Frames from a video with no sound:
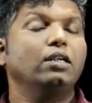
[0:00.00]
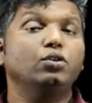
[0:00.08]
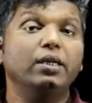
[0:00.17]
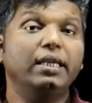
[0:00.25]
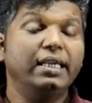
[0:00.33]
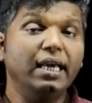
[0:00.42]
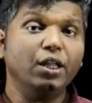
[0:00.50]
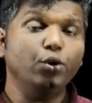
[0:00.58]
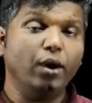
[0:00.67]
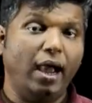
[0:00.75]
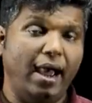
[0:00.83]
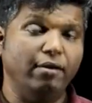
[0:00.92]
Actually here
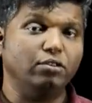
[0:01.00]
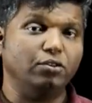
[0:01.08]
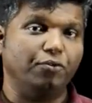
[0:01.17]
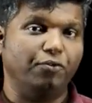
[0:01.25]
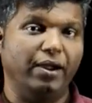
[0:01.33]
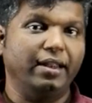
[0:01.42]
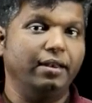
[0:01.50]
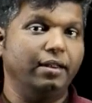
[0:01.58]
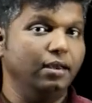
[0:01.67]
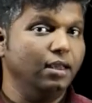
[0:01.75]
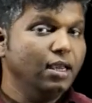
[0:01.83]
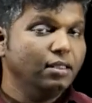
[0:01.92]
you have to
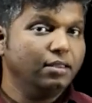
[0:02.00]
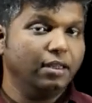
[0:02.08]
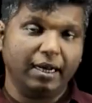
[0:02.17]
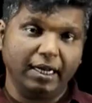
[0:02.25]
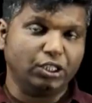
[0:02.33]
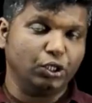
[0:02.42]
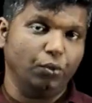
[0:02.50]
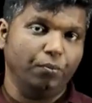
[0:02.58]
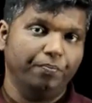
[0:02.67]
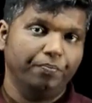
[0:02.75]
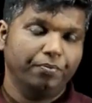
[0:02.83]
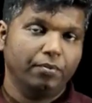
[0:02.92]
find the ratio.